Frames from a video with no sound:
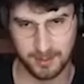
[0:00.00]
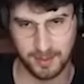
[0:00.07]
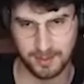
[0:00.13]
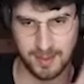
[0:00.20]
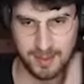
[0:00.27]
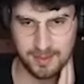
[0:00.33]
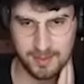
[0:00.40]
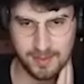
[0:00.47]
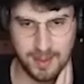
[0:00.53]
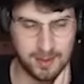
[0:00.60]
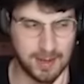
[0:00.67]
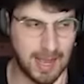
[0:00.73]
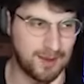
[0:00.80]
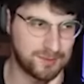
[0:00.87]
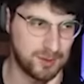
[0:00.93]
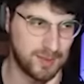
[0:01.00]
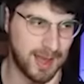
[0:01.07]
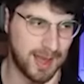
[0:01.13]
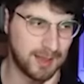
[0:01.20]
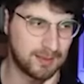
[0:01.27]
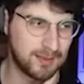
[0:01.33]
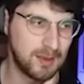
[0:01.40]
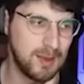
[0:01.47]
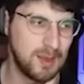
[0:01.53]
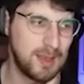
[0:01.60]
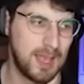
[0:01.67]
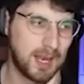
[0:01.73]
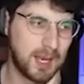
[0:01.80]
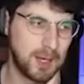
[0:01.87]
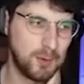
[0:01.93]
Like then after that,
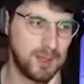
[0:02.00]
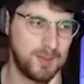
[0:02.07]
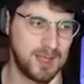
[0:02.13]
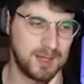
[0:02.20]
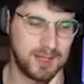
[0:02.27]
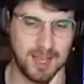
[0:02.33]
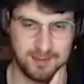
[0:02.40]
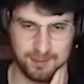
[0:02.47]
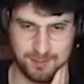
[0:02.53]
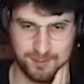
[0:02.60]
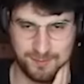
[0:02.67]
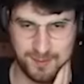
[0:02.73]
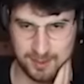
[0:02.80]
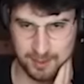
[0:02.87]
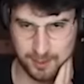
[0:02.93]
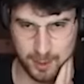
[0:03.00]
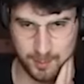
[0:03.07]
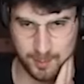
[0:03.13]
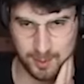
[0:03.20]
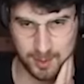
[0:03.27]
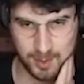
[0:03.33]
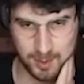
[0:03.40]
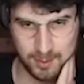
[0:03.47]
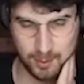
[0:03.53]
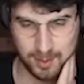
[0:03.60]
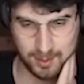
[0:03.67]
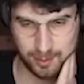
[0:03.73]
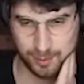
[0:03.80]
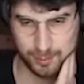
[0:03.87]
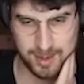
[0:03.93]
it can only be in cases of fetal anomaly or
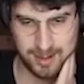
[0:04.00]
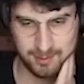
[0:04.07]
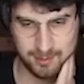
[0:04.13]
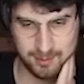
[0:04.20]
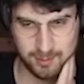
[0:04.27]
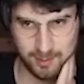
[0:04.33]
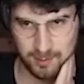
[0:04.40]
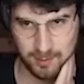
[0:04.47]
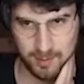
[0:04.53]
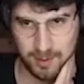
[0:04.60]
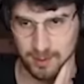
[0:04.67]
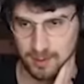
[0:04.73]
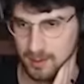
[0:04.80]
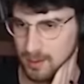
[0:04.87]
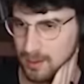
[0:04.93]
like threats and things like that.